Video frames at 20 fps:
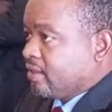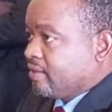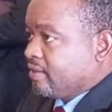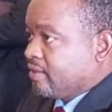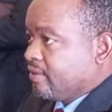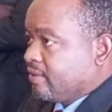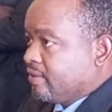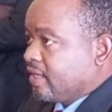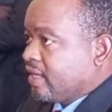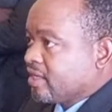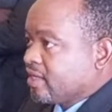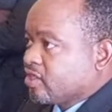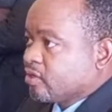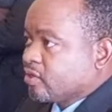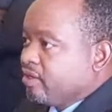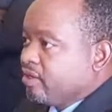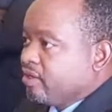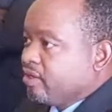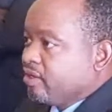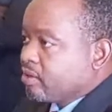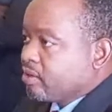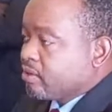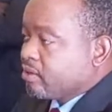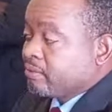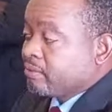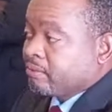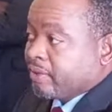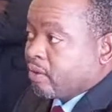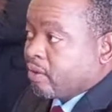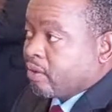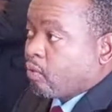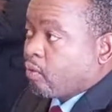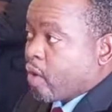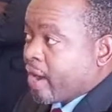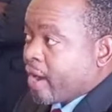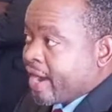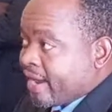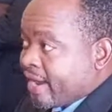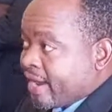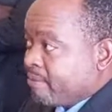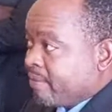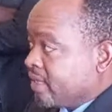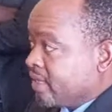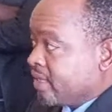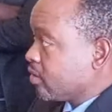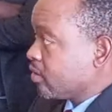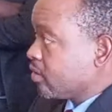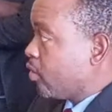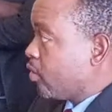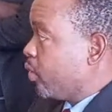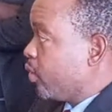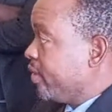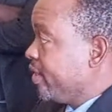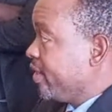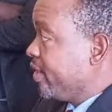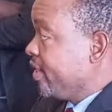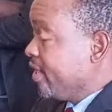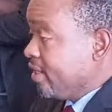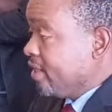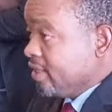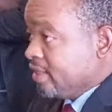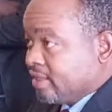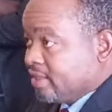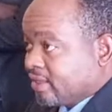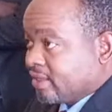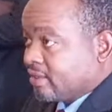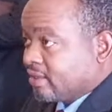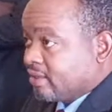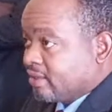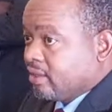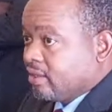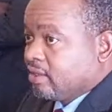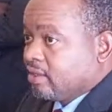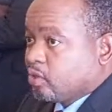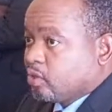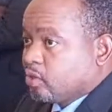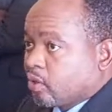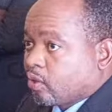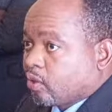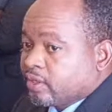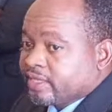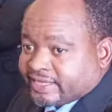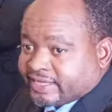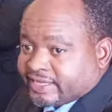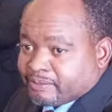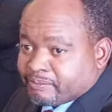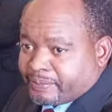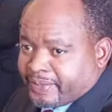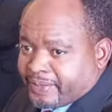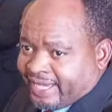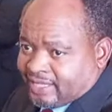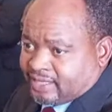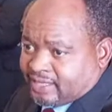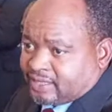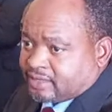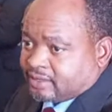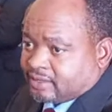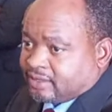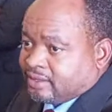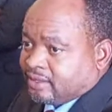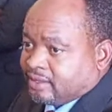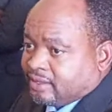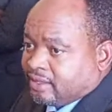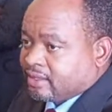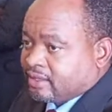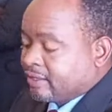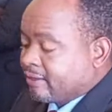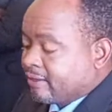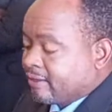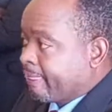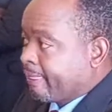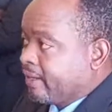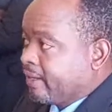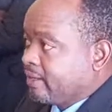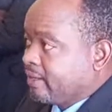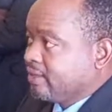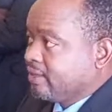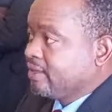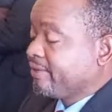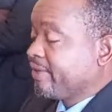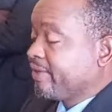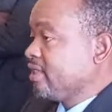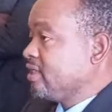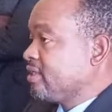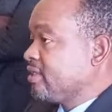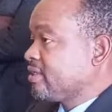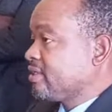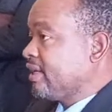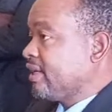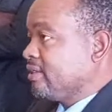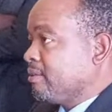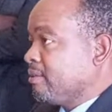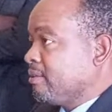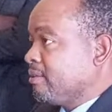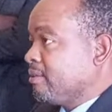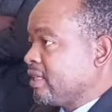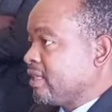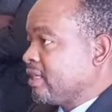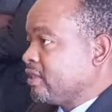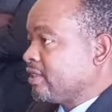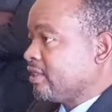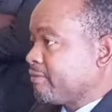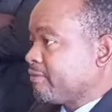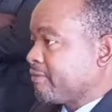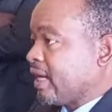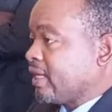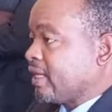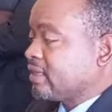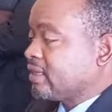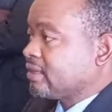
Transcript: There is no requirement or need to contemplate the registering the Patriot Front.